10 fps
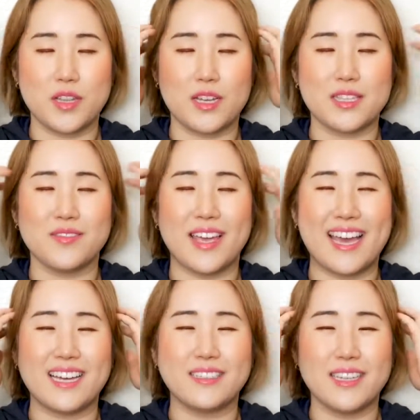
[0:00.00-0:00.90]
lots of
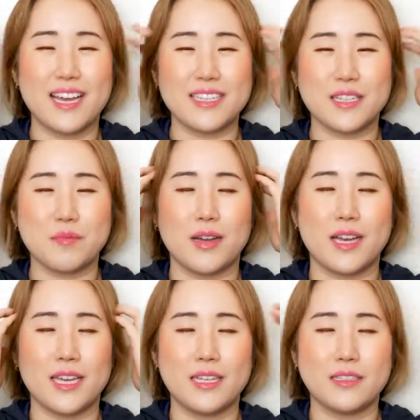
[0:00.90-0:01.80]
analyzing
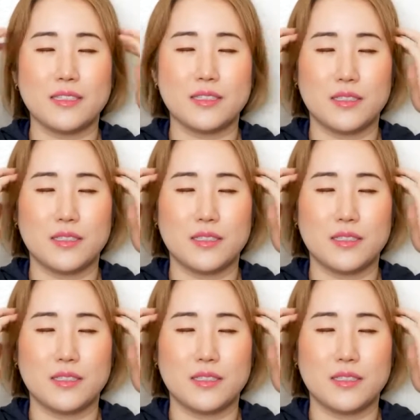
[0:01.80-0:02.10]
mind.